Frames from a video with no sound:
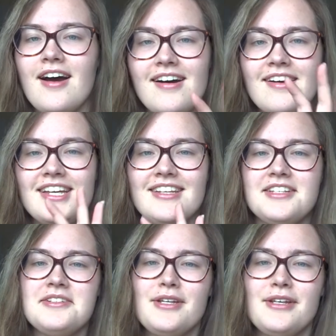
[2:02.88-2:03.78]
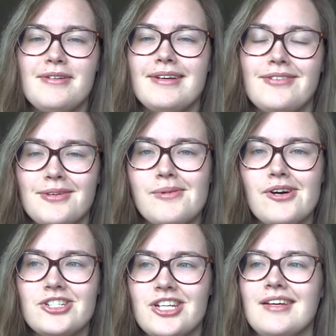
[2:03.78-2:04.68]
Hi you two, if you're
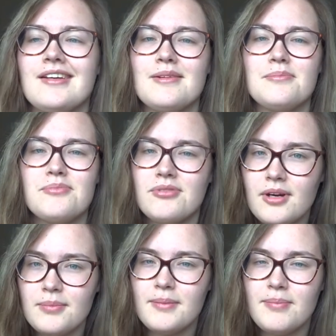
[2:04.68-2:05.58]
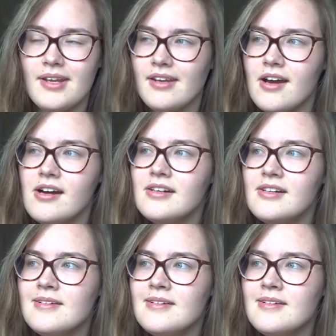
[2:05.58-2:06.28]
watching. Probably not.